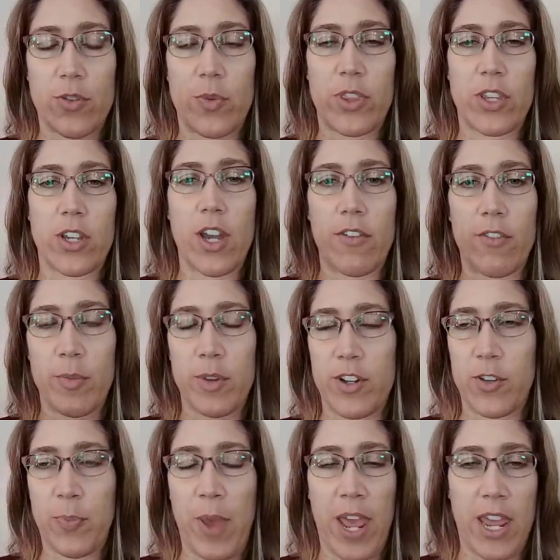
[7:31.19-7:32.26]
or when the government
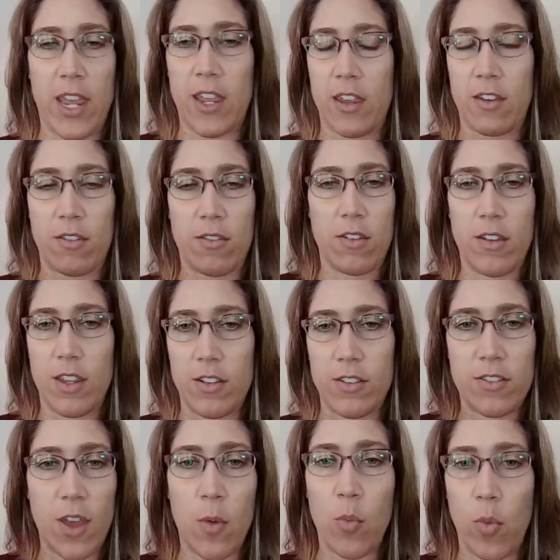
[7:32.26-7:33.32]
is paying in
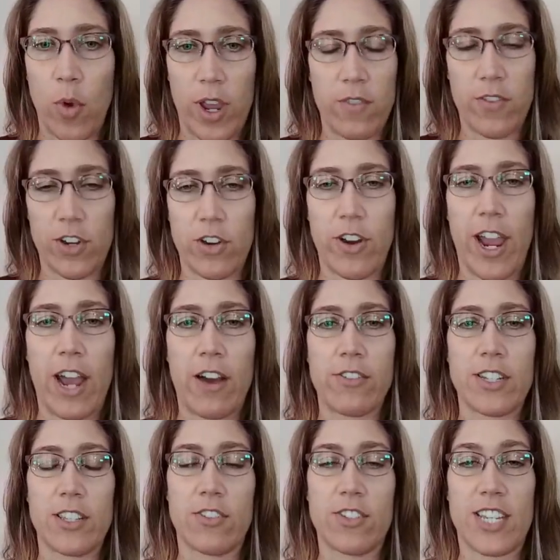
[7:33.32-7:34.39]
some way for your
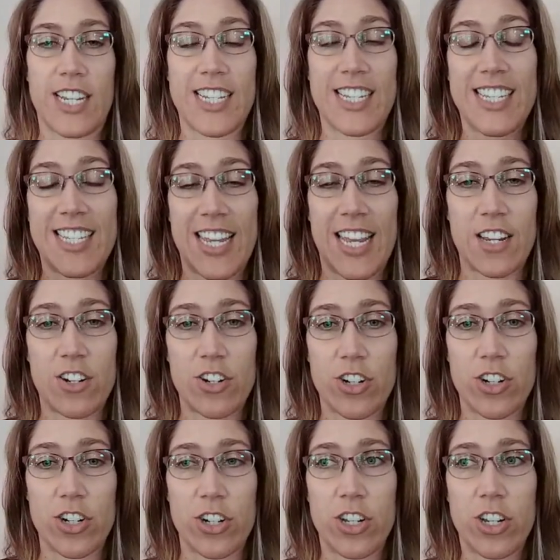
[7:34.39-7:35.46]
housing, there's like a
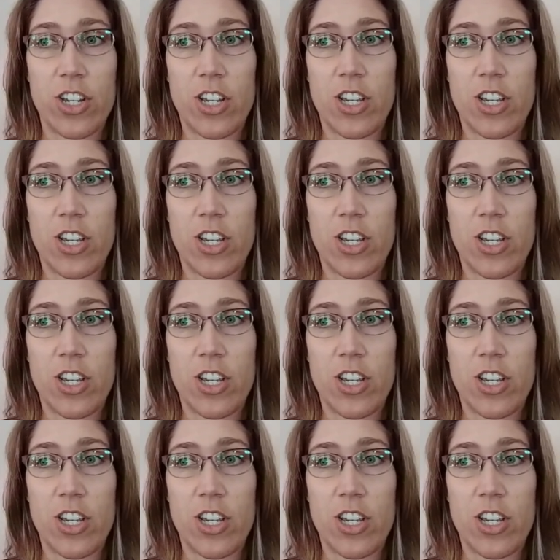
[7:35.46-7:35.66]
standard